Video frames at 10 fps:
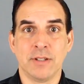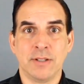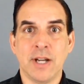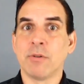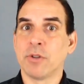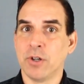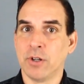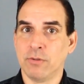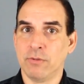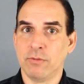Not with
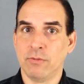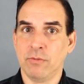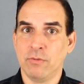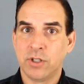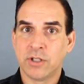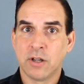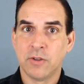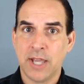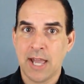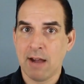her, just on
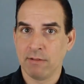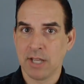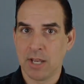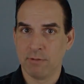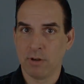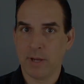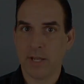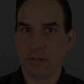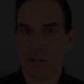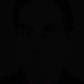the outside of the robot.
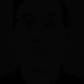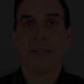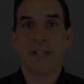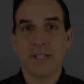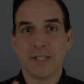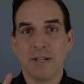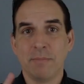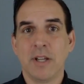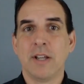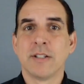Next
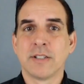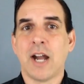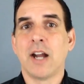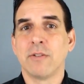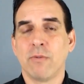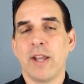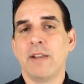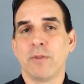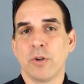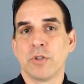up, tired of
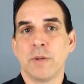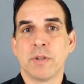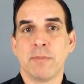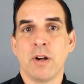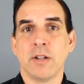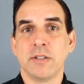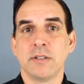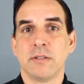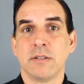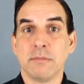waiting for a trip to Mars?
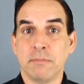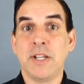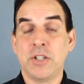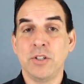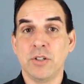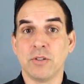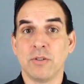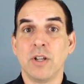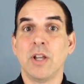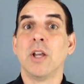Me too.
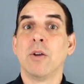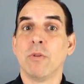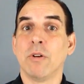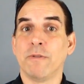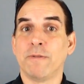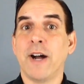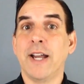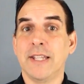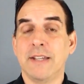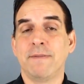Well,
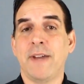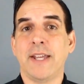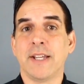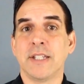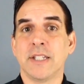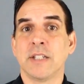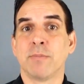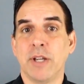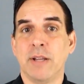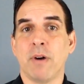finally, Vegas is
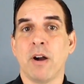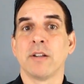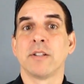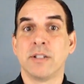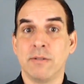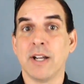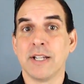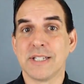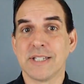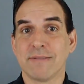bringing Mars to
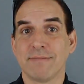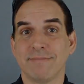us.